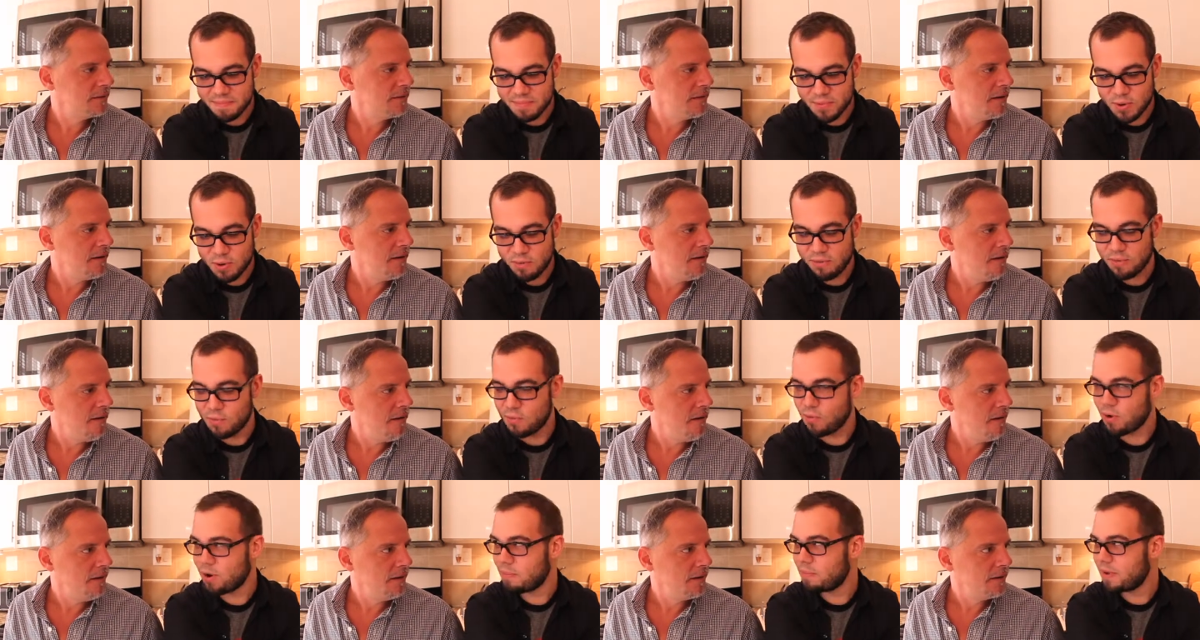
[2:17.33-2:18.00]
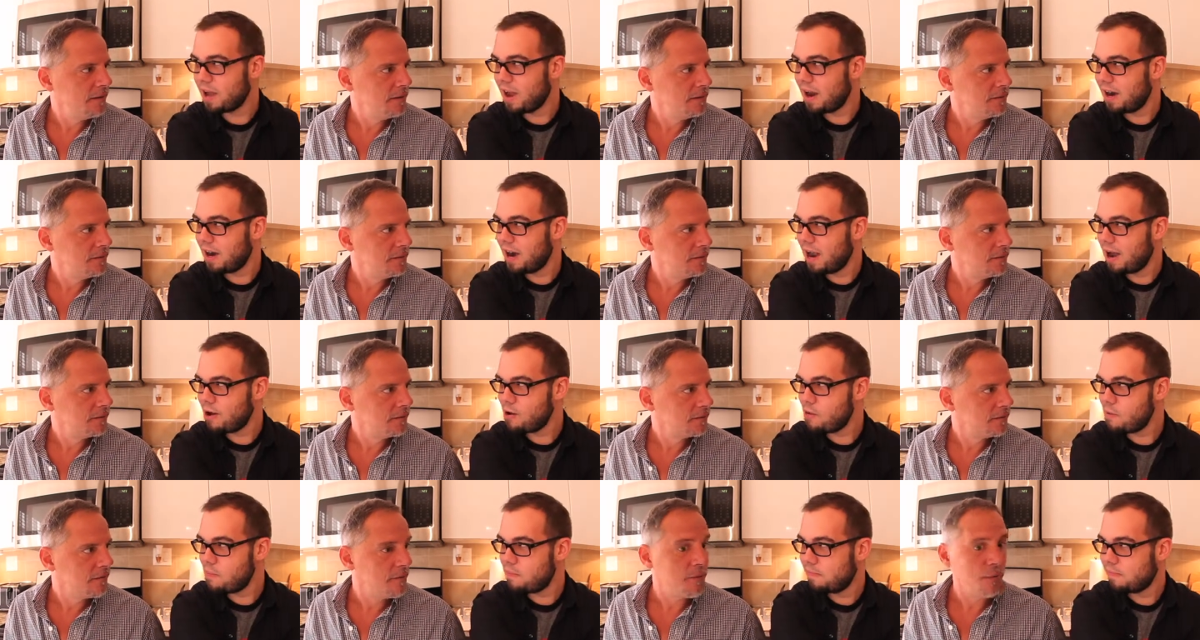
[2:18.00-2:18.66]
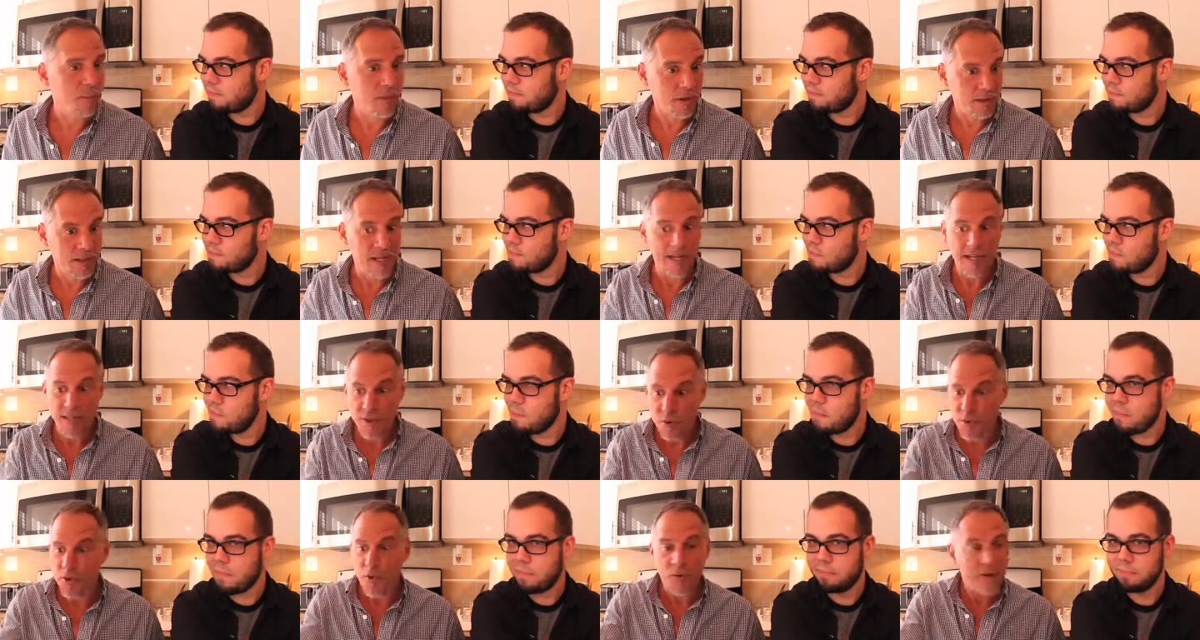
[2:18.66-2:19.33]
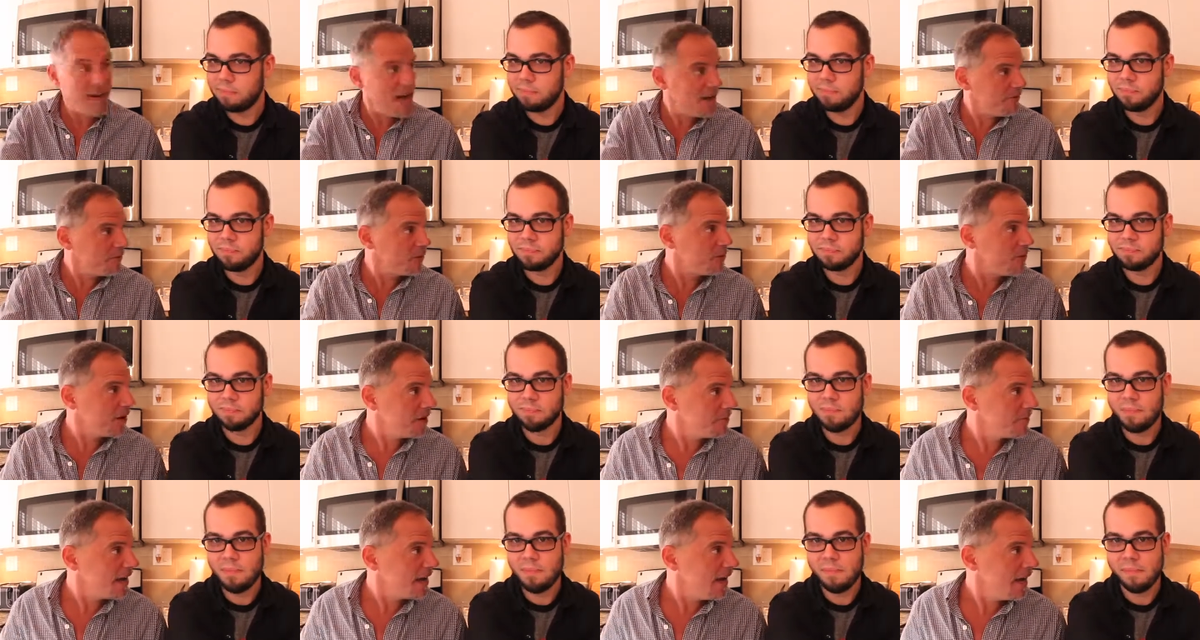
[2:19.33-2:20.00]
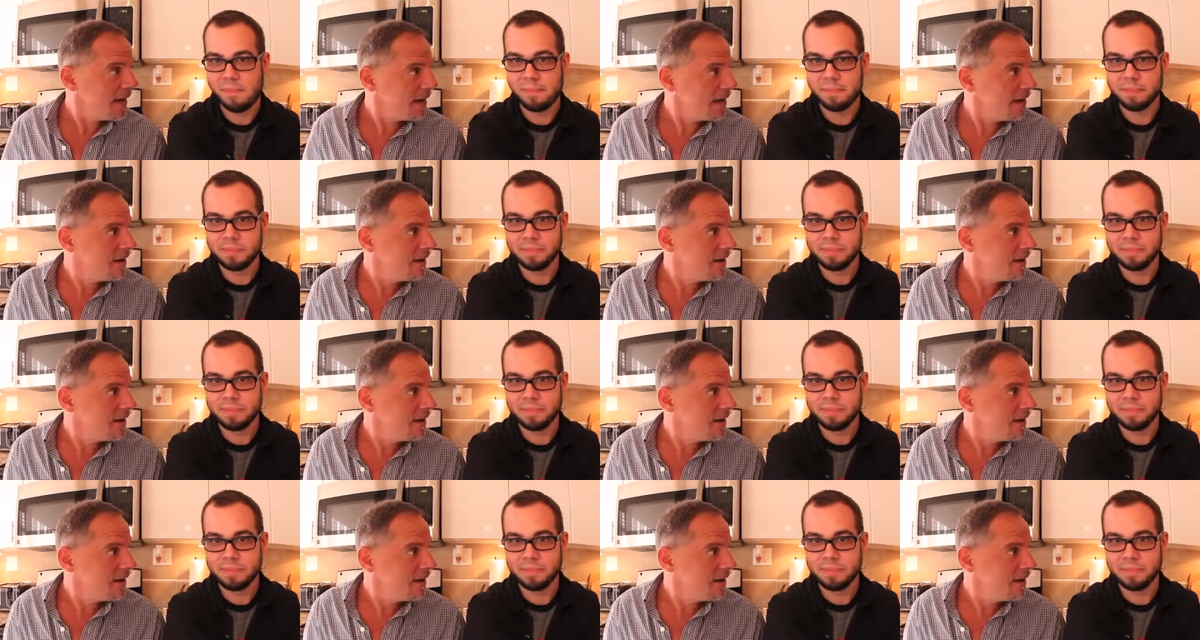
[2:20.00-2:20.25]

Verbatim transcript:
Speaker 1: You have a worm guy now? What, like you don't have a worm guy?